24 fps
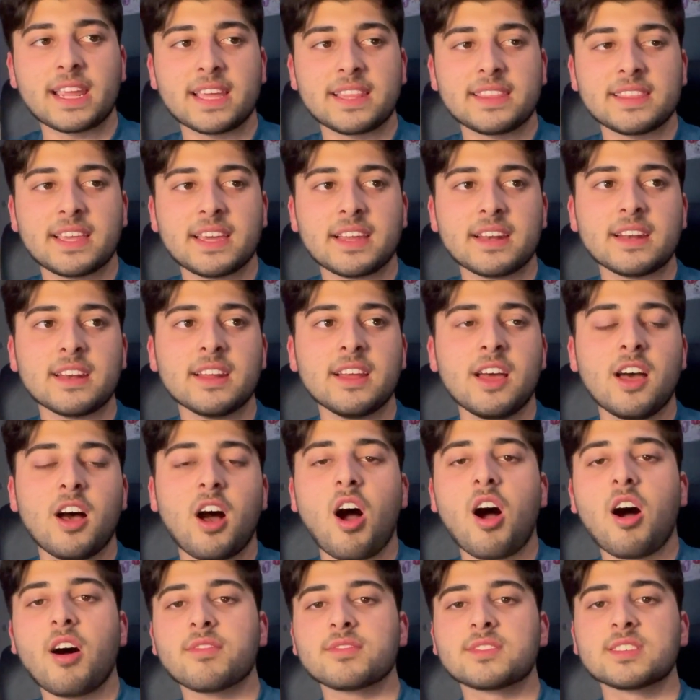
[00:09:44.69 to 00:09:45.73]
and then
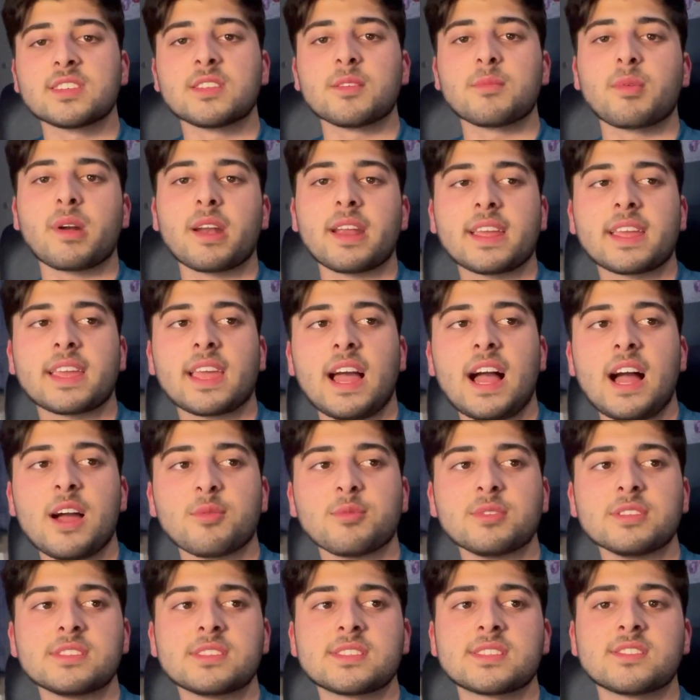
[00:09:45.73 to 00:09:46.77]
after the break I
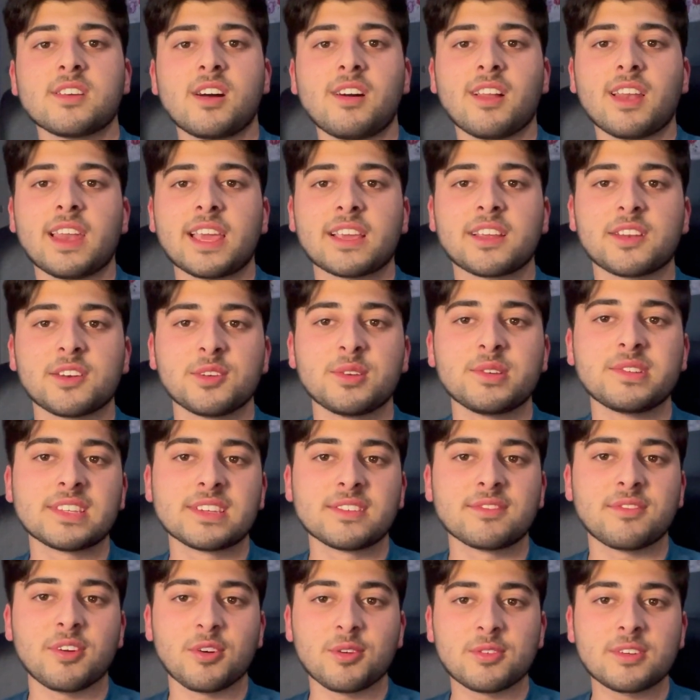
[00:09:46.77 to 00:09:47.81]
would start like losing
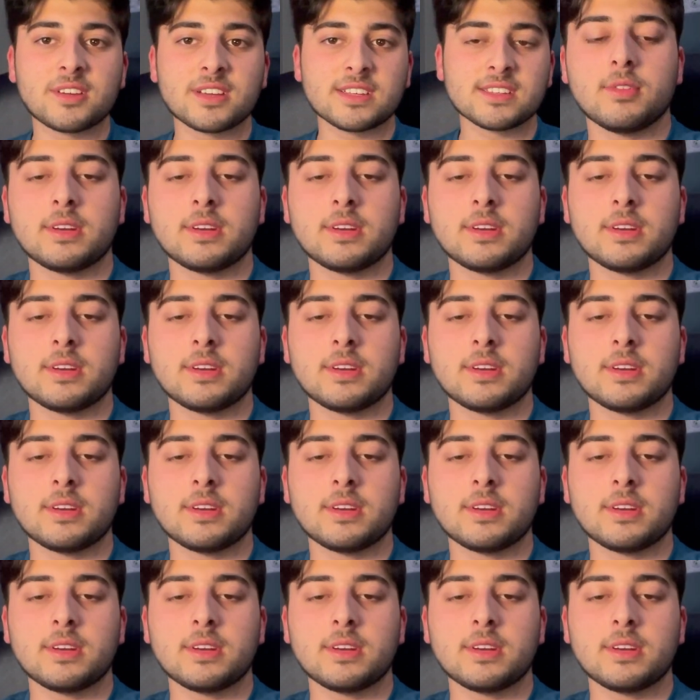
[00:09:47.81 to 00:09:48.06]
focus.